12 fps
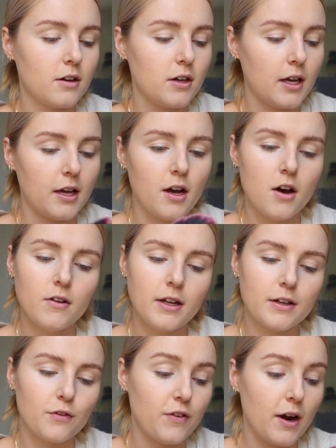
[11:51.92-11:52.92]
Okay. Oh,
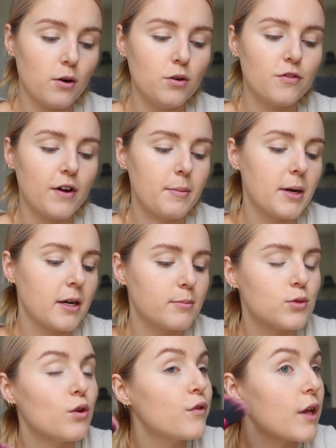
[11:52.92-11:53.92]
a fair bit
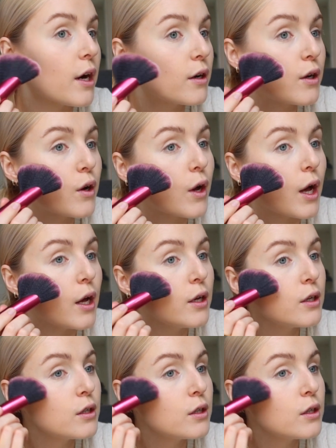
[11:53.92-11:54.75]
comes off there. Okay.